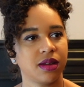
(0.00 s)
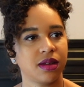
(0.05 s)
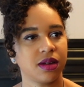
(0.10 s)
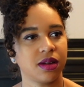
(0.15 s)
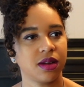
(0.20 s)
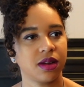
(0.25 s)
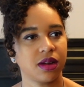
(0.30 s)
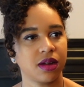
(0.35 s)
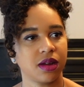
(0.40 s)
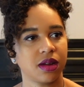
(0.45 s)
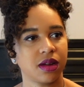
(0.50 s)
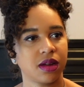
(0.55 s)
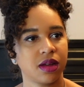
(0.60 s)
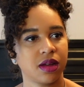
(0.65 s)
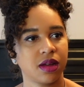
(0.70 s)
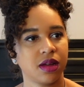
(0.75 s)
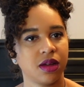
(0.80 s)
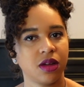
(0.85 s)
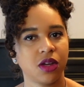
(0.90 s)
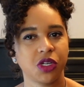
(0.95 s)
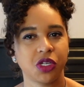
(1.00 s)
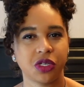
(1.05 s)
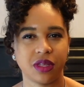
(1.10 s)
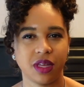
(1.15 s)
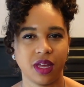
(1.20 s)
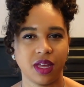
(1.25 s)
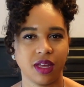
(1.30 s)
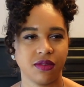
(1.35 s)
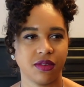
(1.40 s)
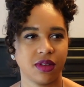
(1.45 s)
or she's
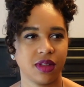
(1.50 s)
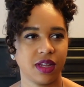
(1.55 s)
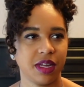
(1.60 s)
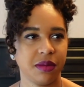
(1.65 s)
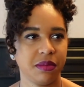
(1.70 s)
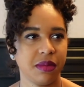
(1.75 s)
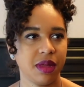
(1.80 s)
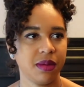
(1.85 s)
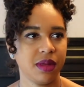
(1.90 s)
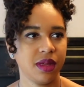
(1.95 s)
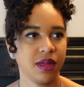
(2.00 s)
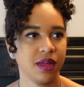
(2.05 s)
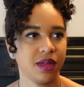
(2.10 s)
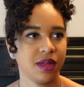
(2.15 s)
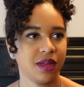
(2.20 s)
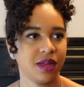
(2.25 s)
thinking of Clint maybe?